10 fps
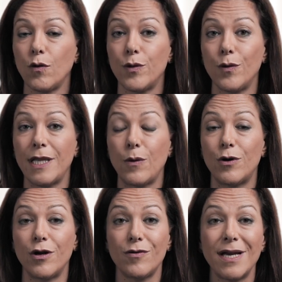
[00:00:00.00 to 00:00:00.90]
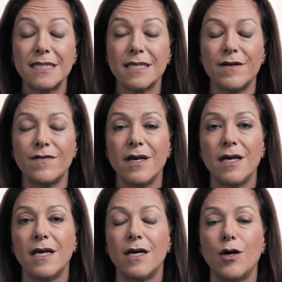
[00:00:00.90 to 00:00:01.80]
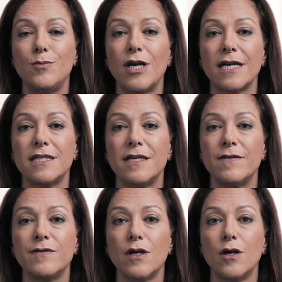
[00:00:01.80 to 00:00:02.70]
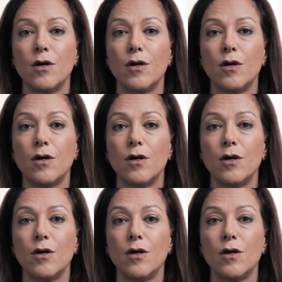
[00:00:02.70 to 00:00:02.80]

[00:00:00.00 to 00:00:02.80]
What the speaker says: Although they were aggressive objectives,